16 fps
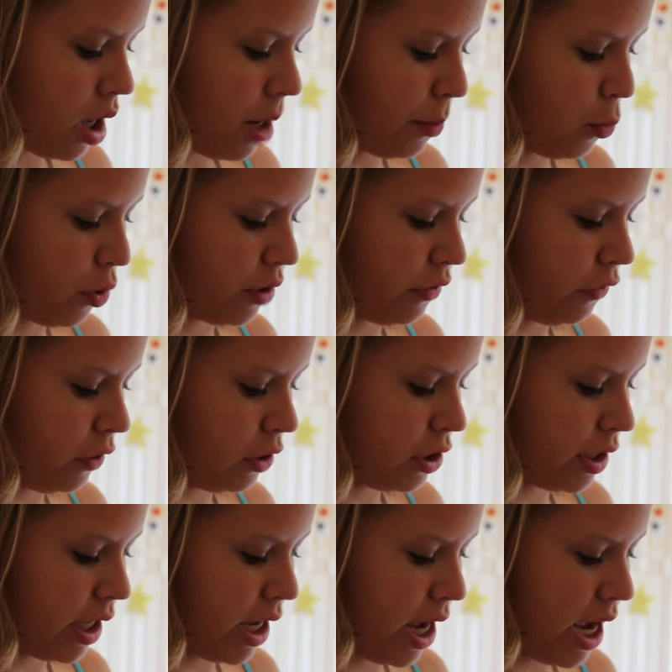I'm going to
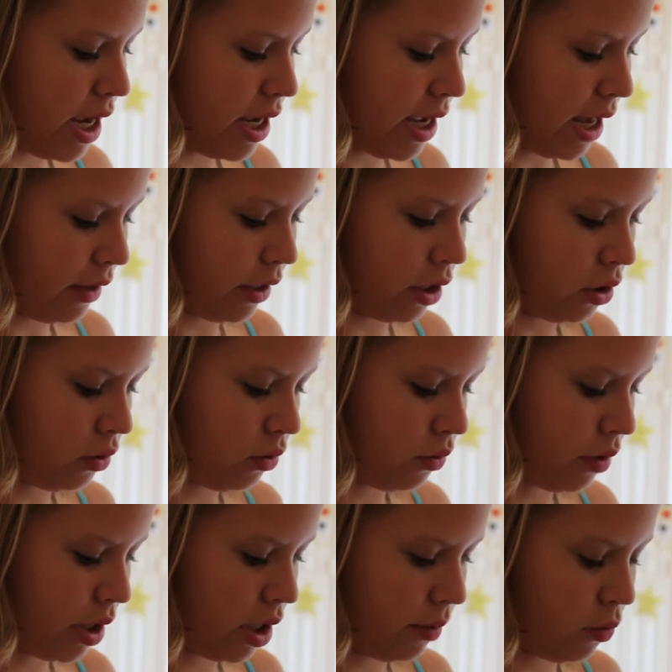first get a yellow,
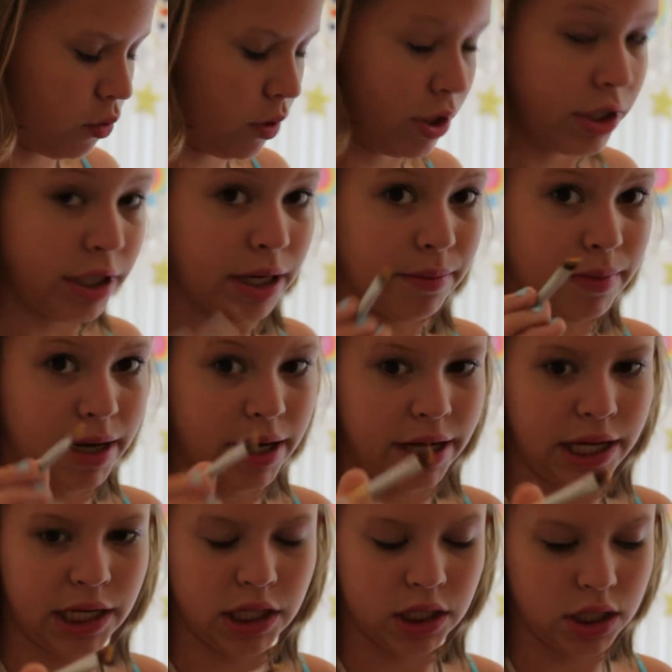and I'm going to get
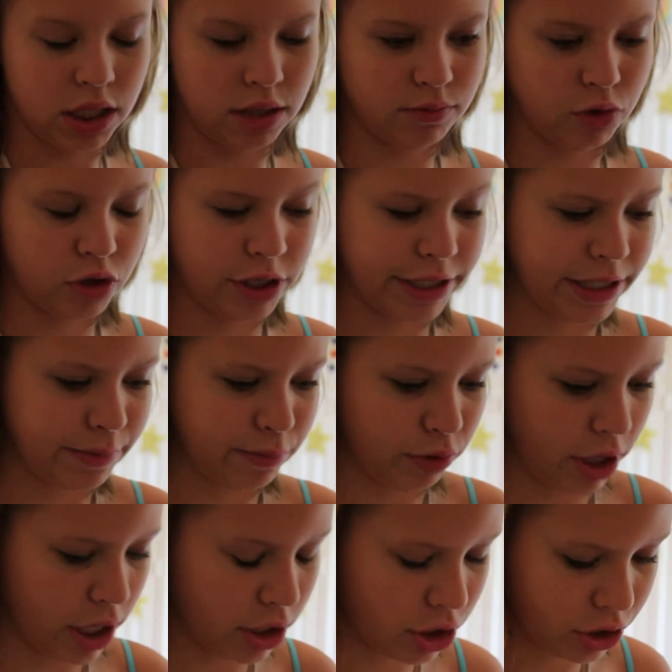my crease
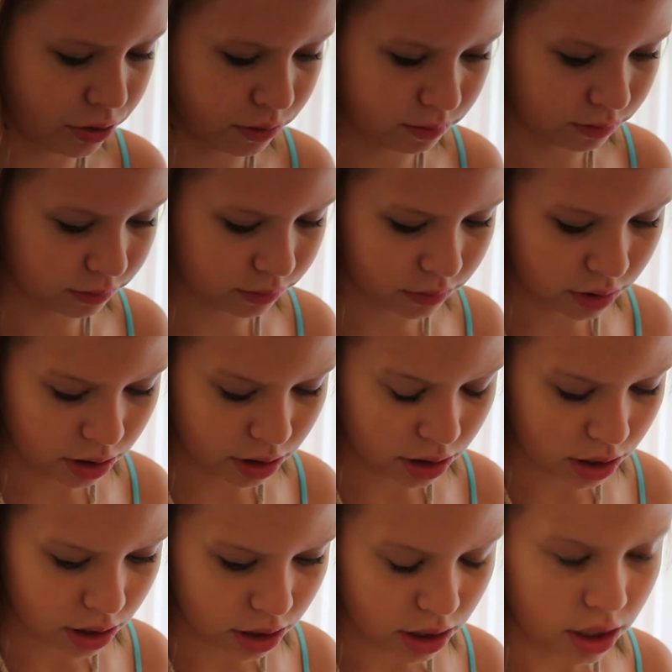brush.
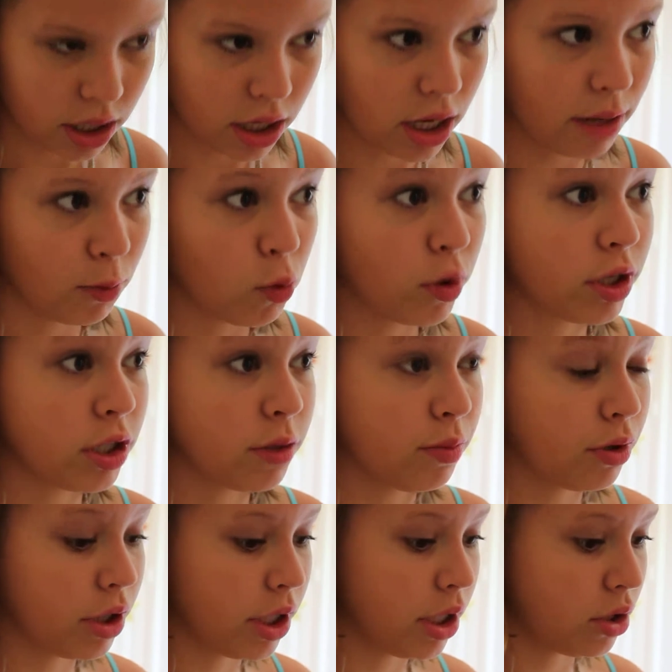I'm going to
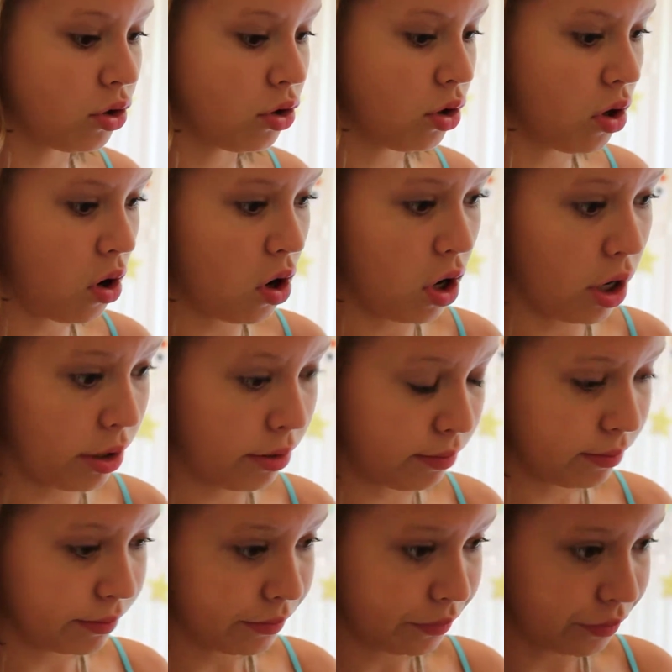put it
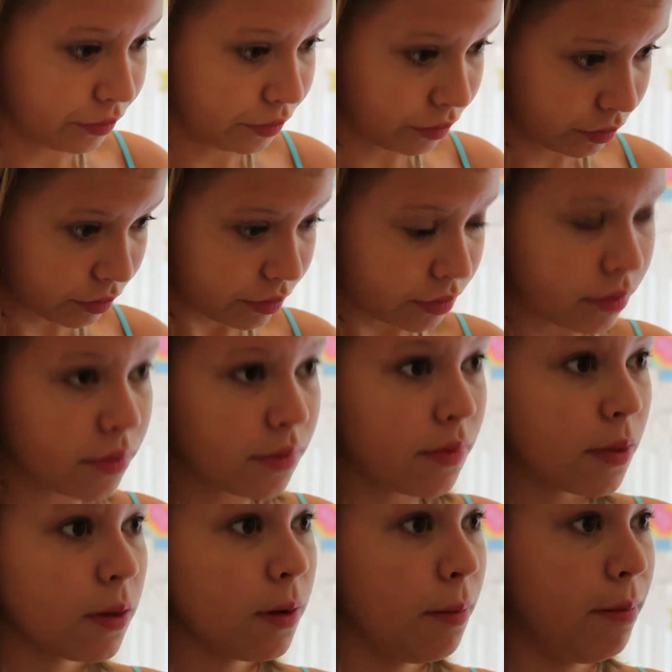on
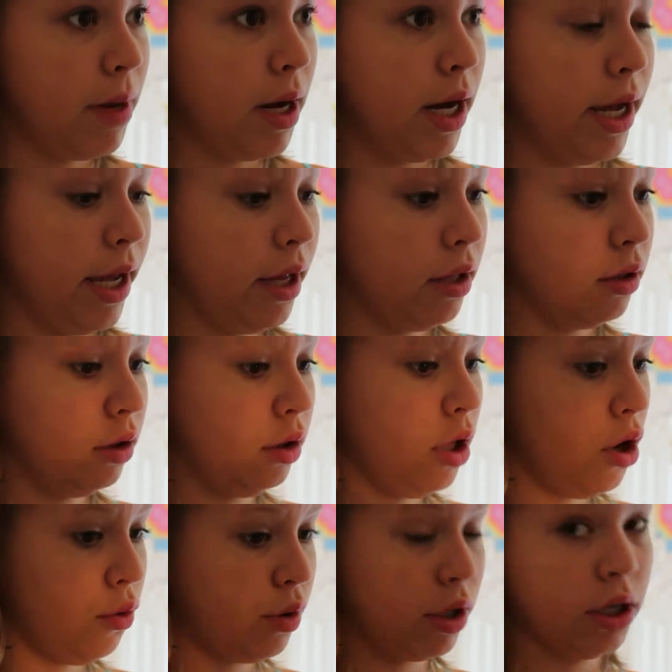my
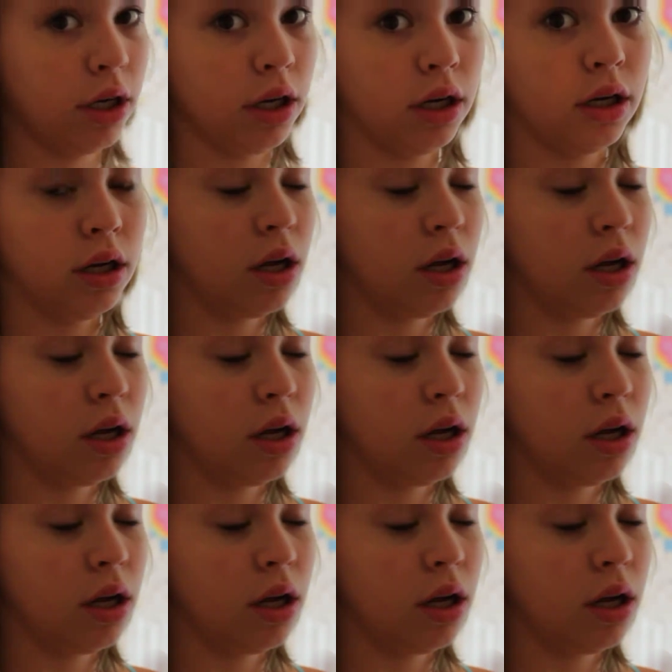lower